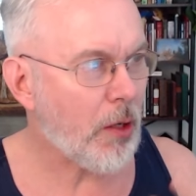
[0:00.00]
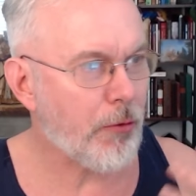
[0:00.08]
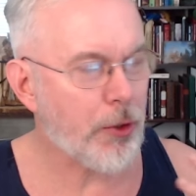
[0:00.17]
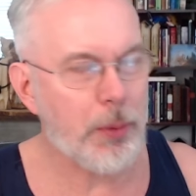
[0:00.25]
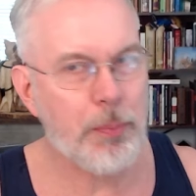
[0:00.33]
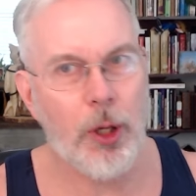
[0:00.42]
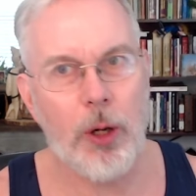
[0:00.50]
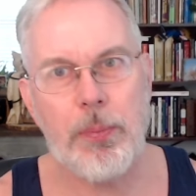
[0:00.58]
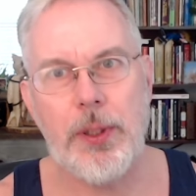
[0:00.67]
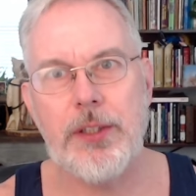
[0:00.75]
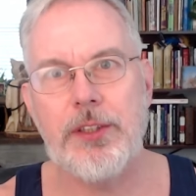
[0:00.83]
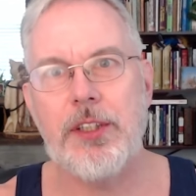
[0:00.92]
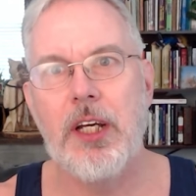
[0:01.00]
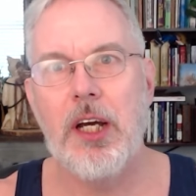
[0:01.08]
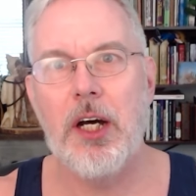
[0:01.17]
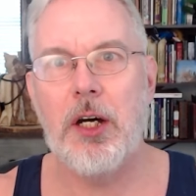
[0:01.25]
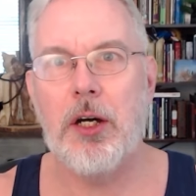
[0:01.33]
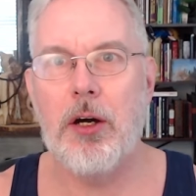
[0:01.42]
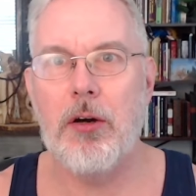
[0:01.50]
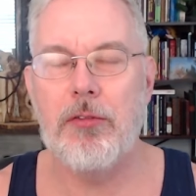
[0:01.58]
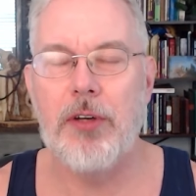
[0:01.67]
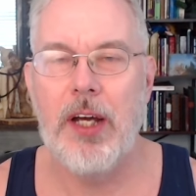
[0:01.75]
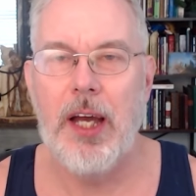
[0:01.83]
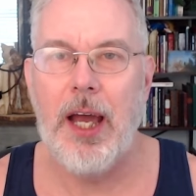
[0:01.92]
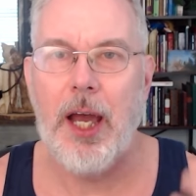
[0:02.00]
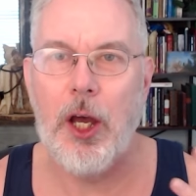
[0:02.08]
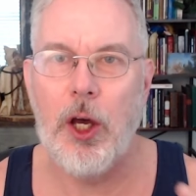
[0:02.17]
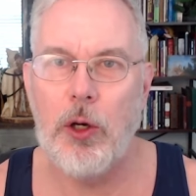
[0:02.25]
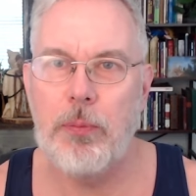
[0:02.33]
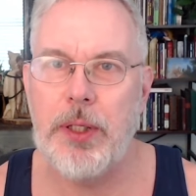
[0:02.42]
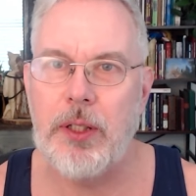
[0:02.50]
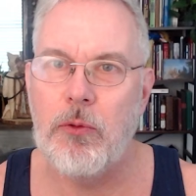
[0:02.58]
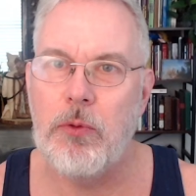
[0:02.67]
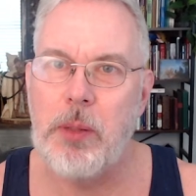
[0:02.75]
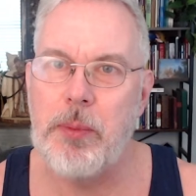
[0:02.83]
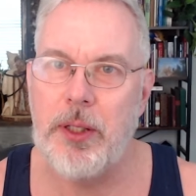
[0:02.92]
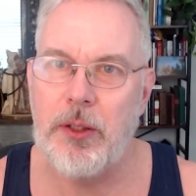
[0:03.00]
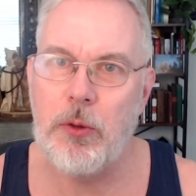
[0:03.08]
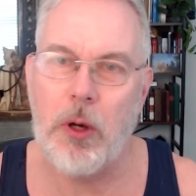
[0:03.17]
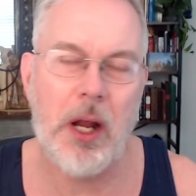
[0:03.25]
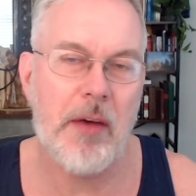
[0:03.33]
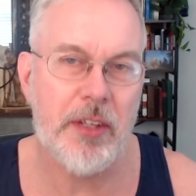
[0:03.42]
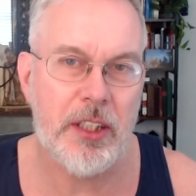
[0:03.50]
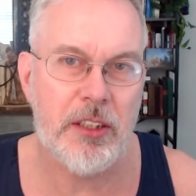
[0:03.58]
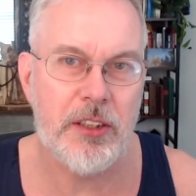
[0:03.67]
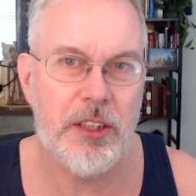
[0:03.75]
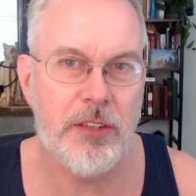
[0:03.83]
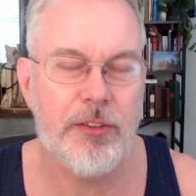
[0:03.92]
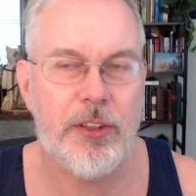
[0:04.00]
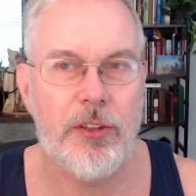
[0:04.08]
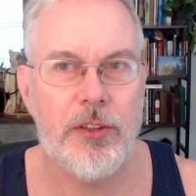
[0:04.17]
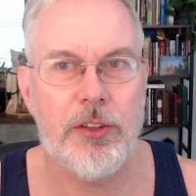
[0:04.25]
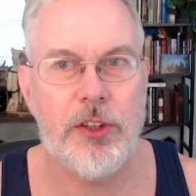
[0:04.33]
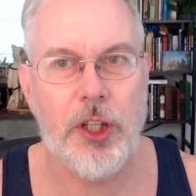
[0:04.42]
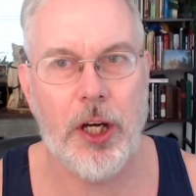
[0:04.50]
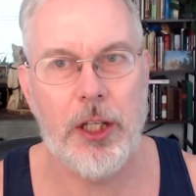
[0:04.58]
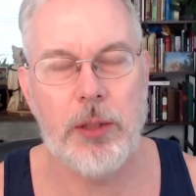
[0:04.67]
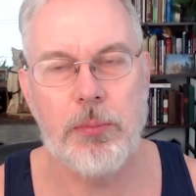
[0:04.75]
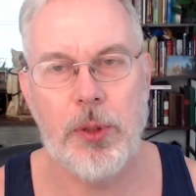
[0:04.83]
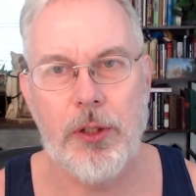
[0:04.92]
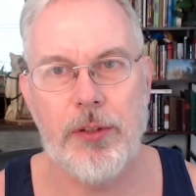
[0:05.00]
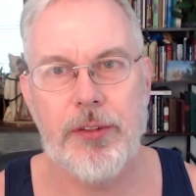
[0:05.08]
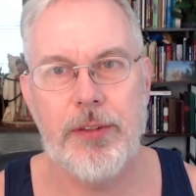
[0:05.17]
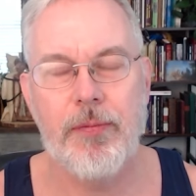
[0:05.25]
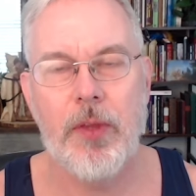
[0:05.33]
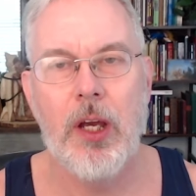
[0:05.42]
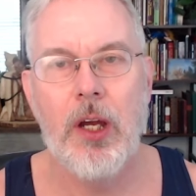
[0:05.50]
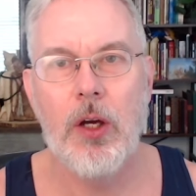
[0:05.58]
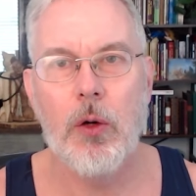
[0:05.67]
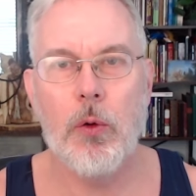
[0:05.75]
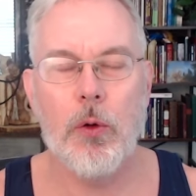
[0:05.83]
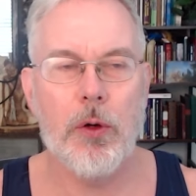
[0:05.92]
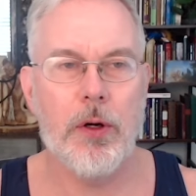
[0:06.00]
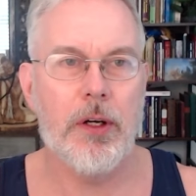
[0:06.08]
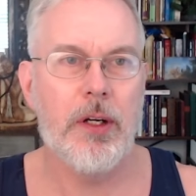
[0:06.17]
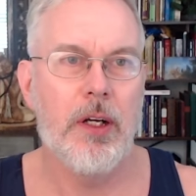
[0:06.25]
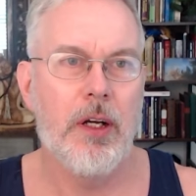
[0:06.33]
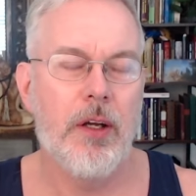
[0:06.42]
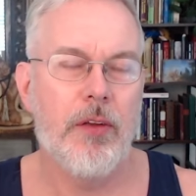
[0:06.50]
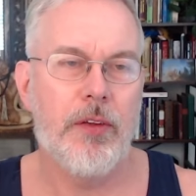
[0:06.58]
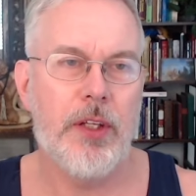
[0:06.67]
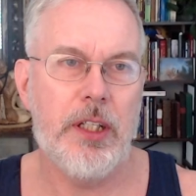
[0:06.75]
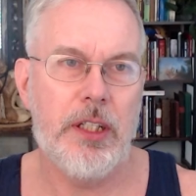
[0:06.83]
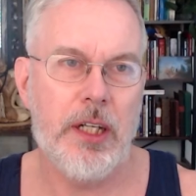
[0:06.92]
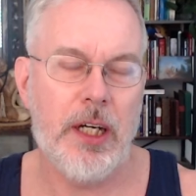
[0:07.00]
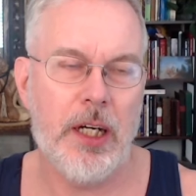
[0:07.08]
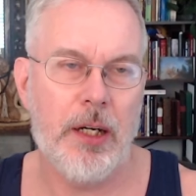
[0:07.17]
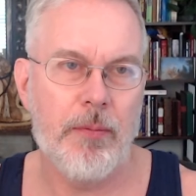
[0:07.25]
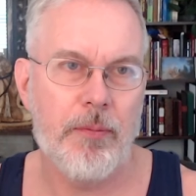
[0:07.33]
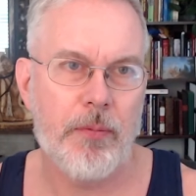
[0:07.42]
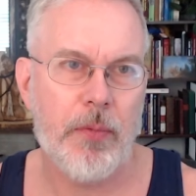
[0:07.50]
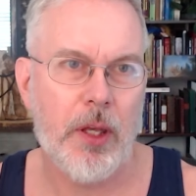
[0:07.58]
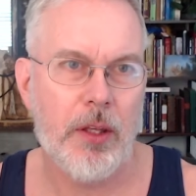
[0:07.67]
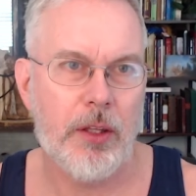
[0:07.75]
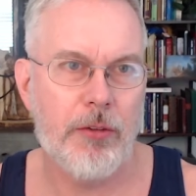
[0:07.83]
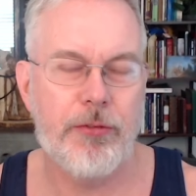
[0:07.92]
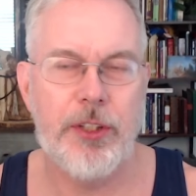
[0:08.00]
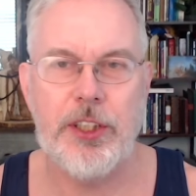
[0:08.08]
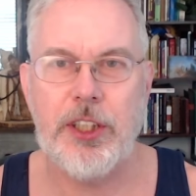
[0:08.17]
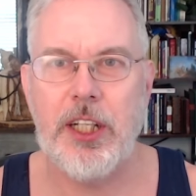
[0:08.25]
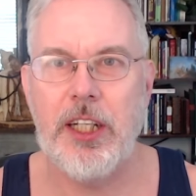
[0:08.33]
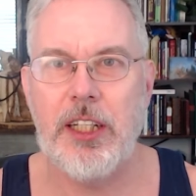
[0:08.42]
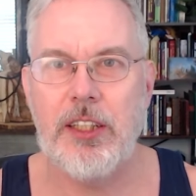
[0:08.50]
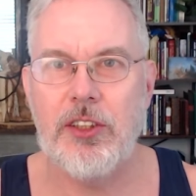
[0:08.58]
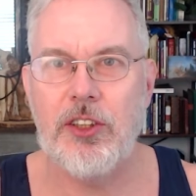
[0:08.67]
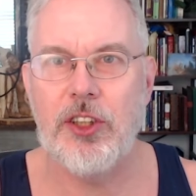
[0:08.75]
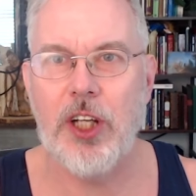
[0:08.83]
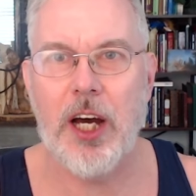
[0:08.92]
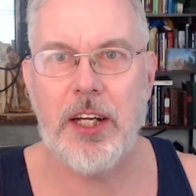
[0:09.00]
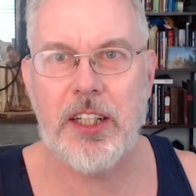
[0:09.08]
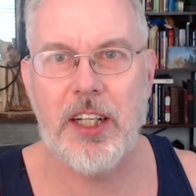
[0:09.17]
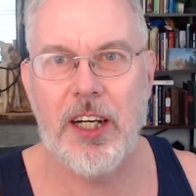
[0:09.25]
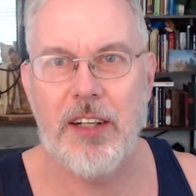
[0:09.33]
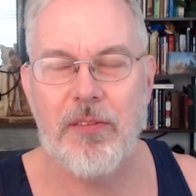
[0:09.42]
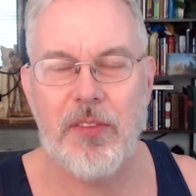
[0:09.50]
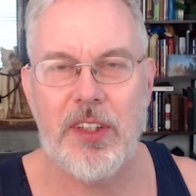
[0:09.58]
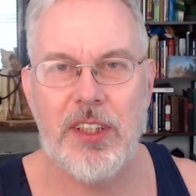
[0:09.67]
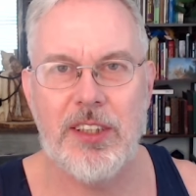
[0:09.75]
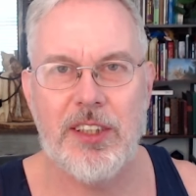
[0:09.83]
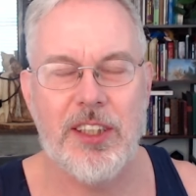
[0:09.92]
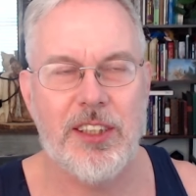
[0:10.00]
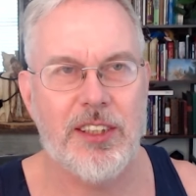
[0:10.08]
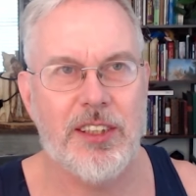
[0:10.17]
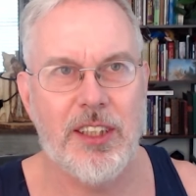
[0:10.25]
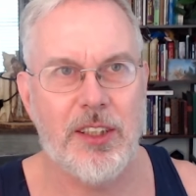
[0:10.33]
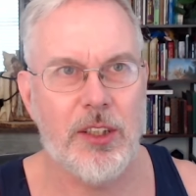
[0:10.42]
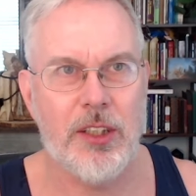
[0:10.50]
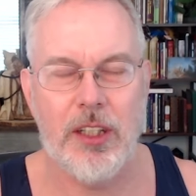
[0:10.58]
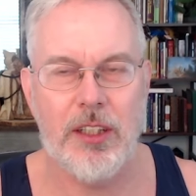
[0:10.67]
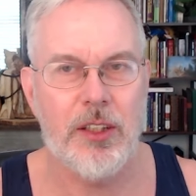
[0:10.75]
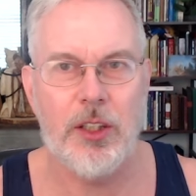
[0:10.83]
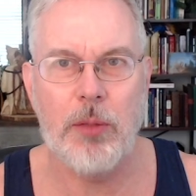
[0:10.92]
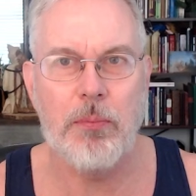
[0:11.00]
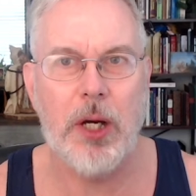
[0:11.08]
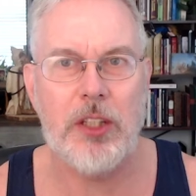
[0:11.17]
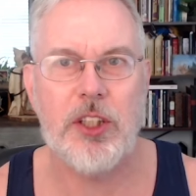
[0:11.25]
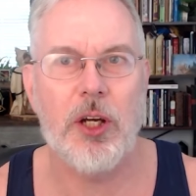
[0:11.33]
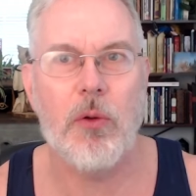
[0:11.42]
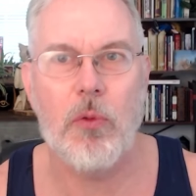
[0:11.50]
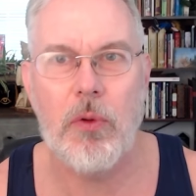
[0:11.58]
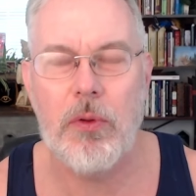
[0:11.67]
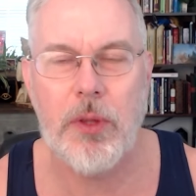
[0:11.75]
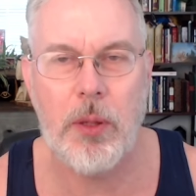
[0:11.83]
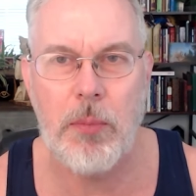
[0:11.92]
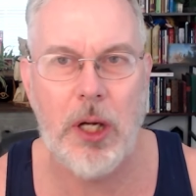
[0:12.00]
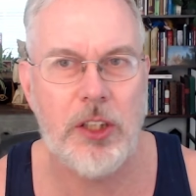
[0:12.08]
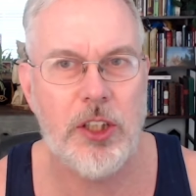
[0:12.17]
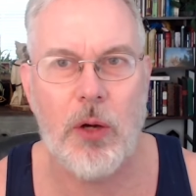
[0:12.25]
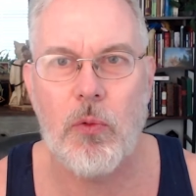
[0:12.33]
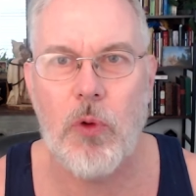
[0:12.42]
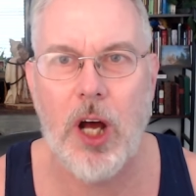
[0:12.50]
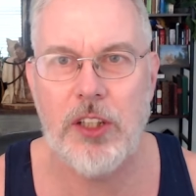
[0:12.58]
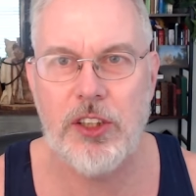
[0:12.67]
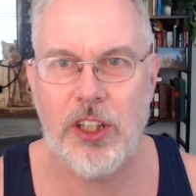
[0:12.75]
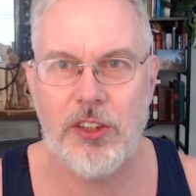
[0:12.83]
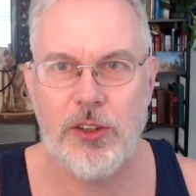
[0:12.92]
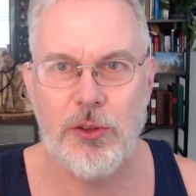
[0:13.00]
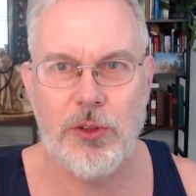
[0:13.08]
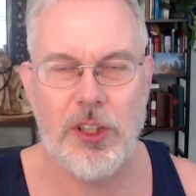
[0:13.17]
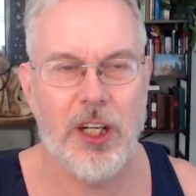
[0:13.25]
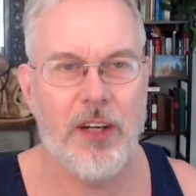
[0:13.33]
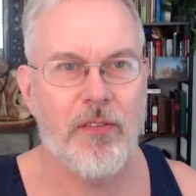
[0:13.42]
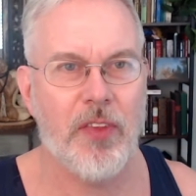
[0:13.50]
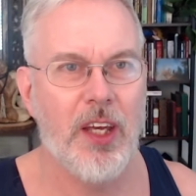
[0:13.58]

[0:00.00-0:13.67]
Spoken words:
the purpose of helping women who are having difficult childbirth. Or the Fish King Jataka, it's just the Macha Raja Sutta,